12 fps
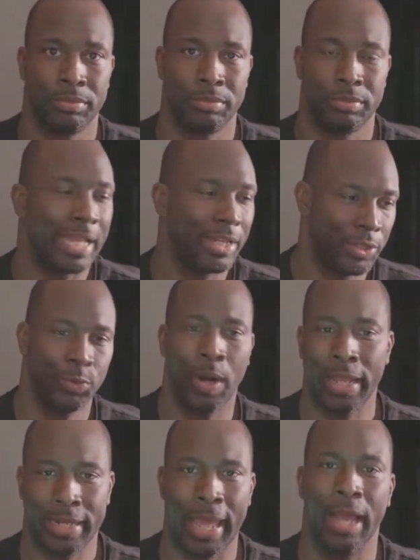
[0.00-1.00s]
not due
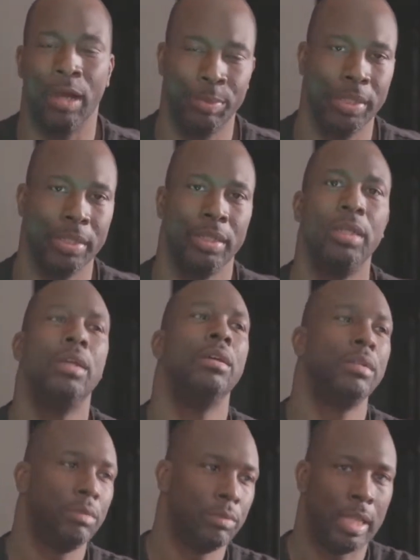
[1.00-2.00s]
right now, but
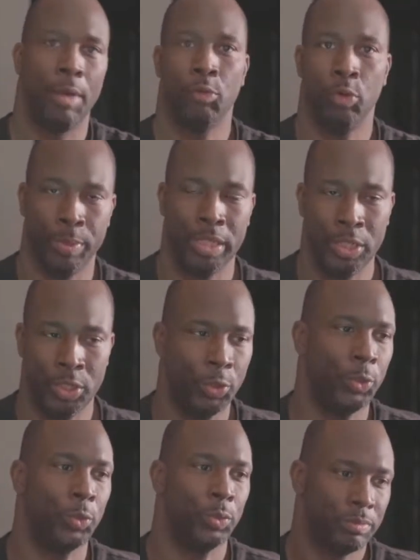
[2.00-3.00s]
that will be
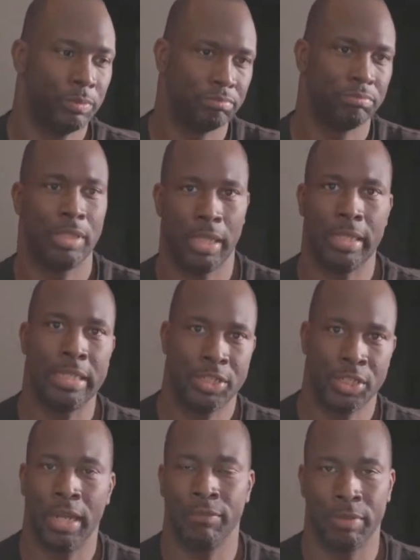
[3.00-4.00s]
due each
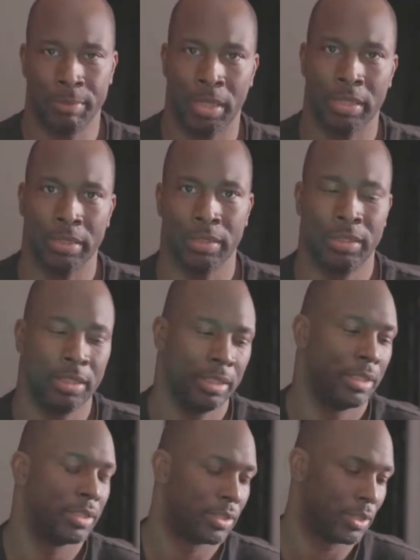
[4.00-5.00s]
and every month.
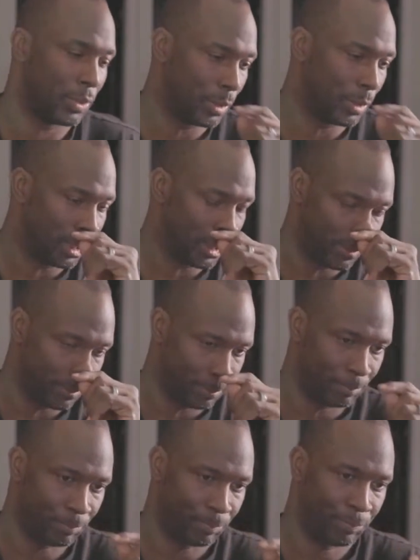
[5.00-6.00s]
So, um,
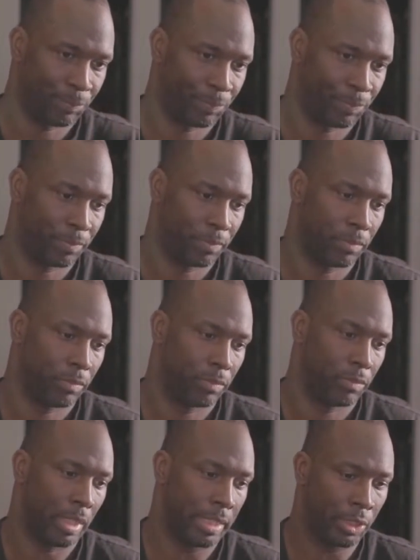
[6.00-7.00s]

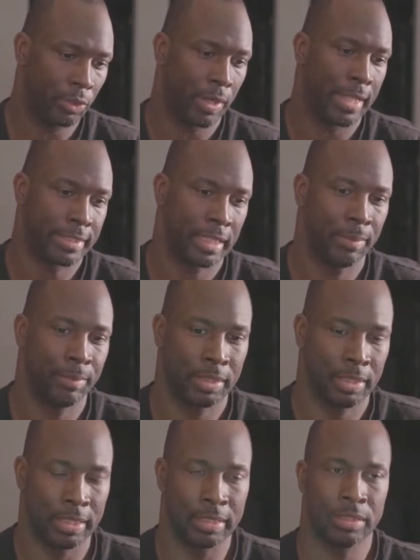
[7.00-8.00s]
in the grand scheme of
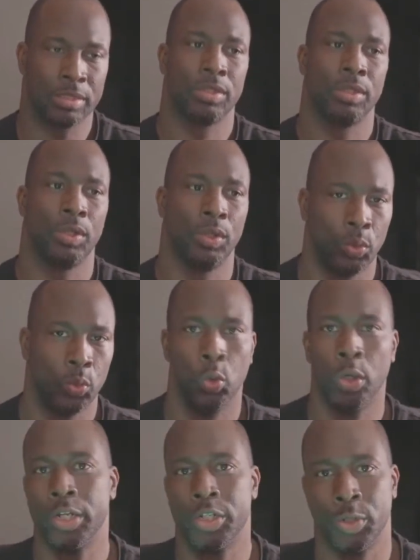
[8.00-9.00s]
things,
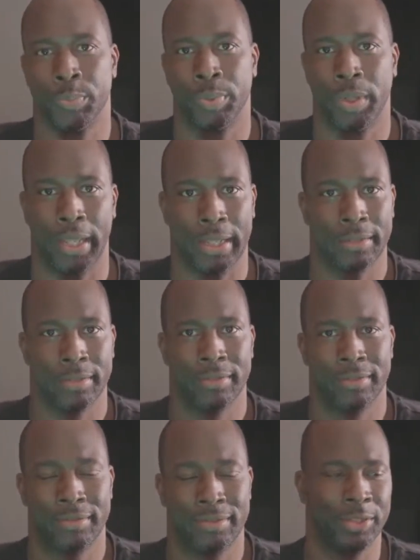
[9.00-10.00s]
what is your plan?
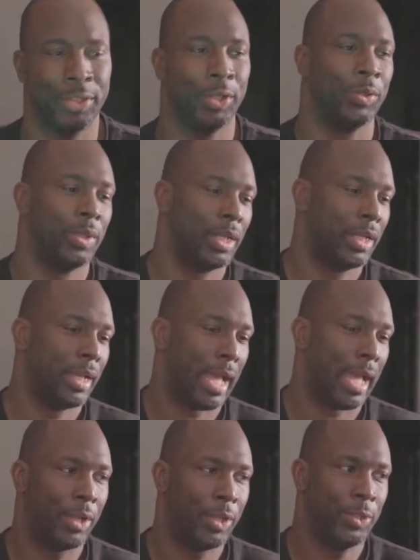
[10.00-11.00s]
You know,
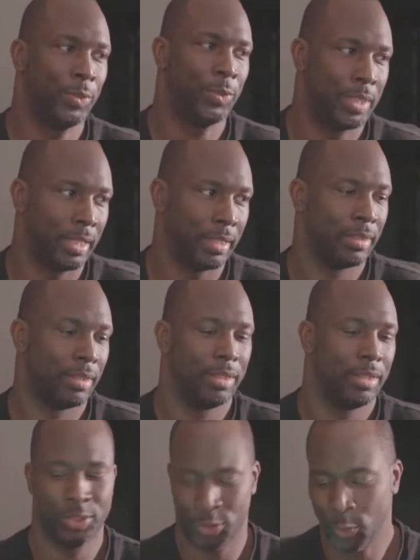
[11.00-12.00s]
how do you get
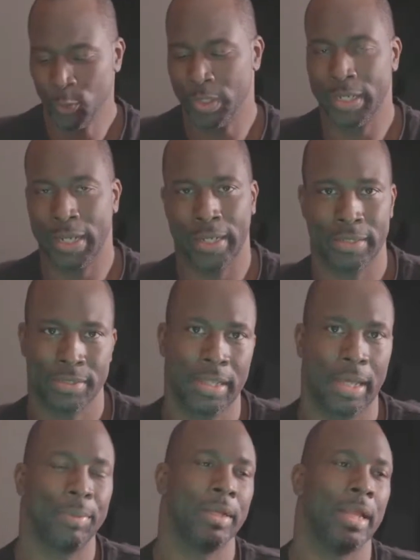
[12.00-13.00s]
to the next
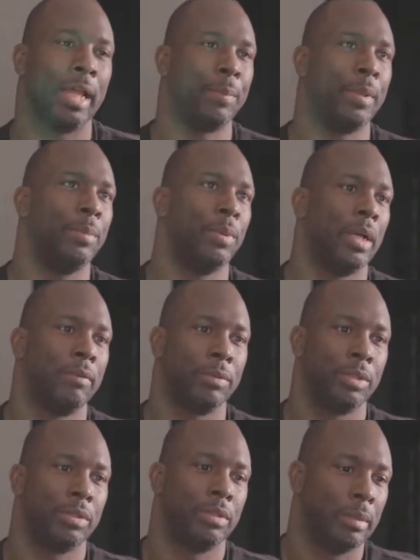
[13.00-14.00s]
step. A lot of people have a,
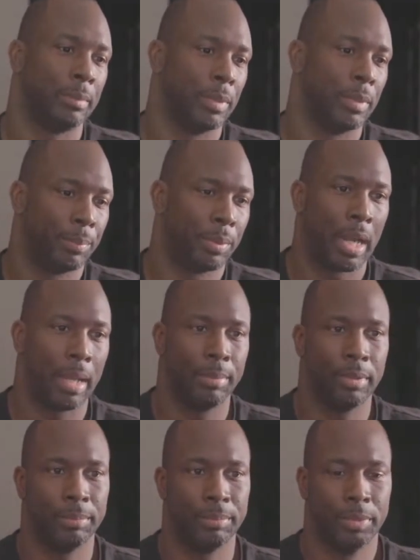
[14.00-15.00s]
a, a
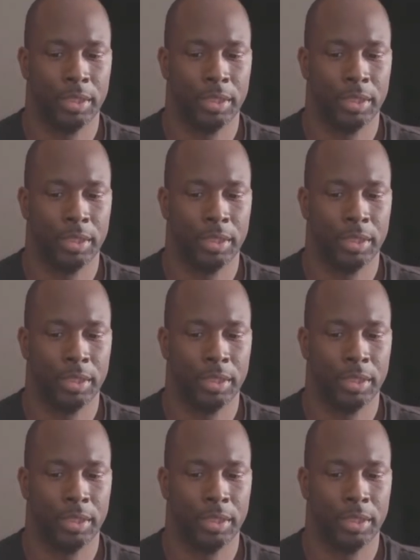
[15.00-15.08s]
problem